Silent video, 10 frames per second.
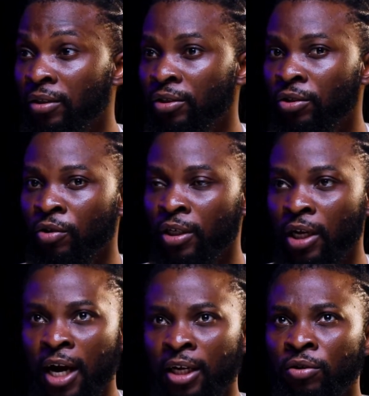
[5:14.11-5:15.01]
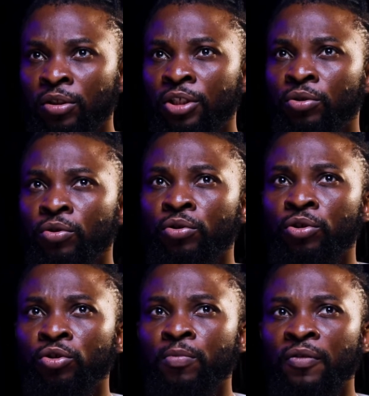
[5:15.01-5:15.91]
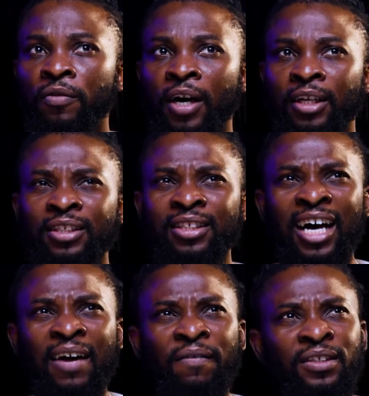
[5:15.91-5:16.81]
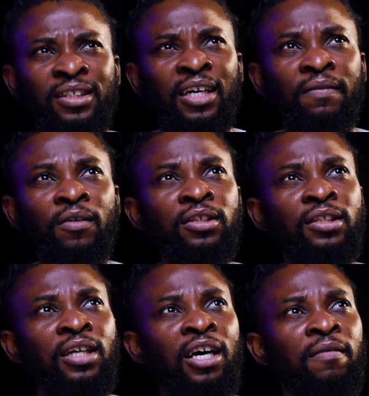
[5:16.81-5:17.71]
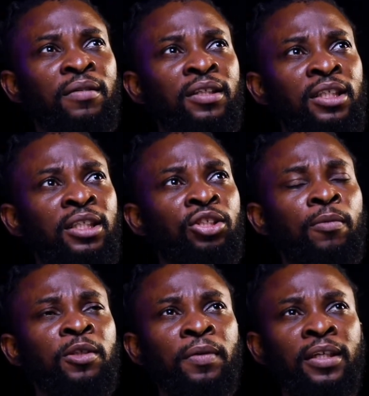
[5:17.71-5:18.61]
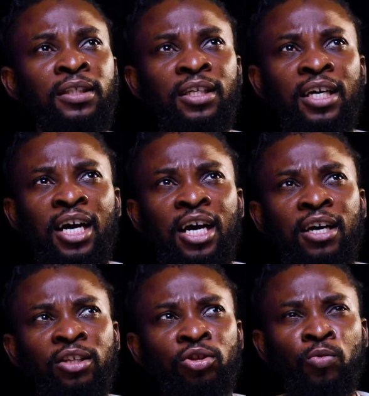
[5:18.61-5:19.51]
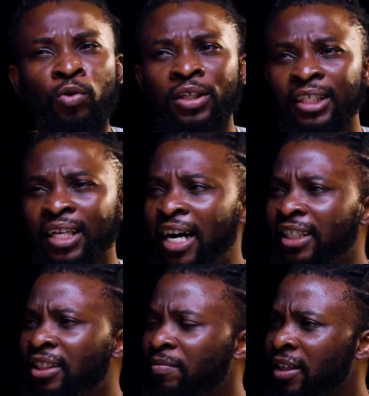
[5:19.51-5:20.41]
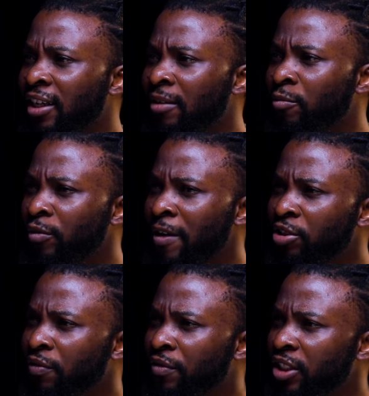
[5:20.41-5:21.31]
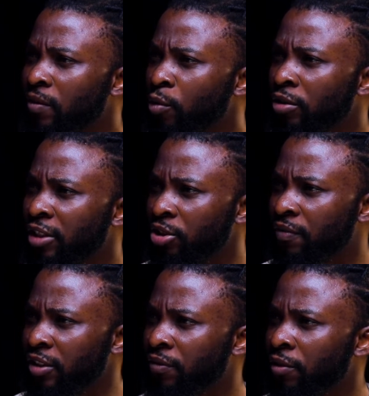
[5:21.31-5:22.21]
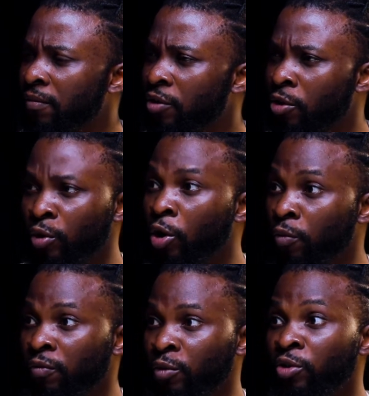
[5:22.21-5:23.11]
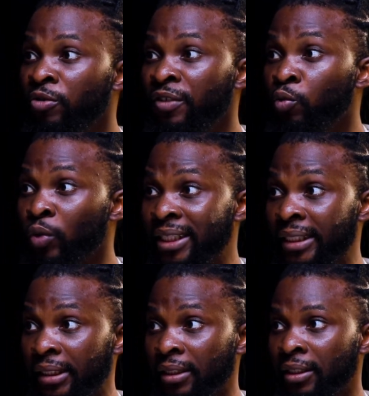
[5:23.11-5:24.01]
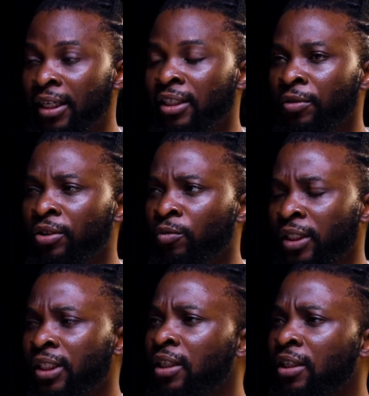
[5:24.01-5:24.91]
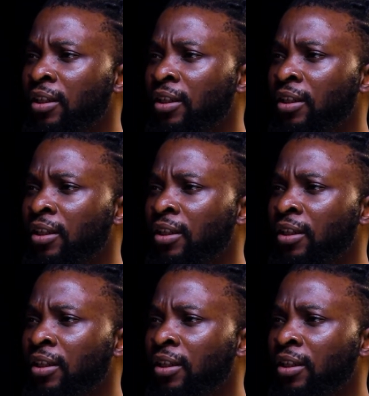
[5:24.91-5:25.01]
So I don't need to go to school before. Since I've been in the job space, no one has asked me, where did you finish from? What grade did you finish from? Mm. Or did you finish with? Like, that's the question with.